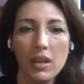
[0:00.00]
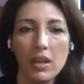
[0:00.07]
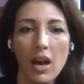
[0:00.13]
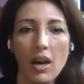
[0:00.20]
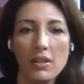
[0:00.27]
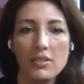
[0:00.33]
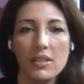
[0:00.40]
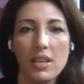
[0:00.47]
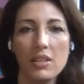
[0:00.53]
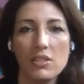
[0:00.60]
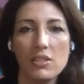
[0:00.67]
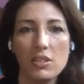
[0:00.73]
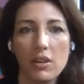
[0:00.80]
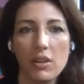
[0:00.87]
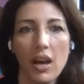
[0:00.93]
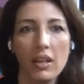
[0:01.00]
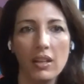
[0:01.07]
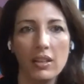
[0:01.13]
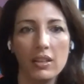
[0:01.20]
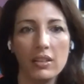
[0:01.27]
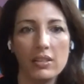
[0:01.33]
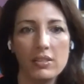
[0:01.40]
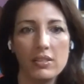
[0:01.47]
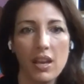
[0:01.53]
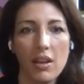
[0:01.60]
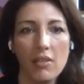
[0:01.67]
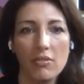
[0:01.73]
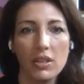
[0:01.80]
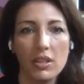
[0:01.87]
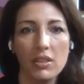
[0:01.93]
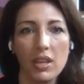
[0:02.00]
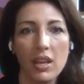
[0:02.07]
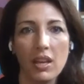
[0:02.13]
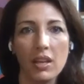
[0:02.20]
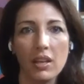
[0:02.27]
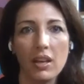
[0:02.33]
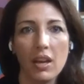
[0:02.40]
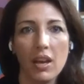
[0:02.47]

I'll send you, Alex, everything.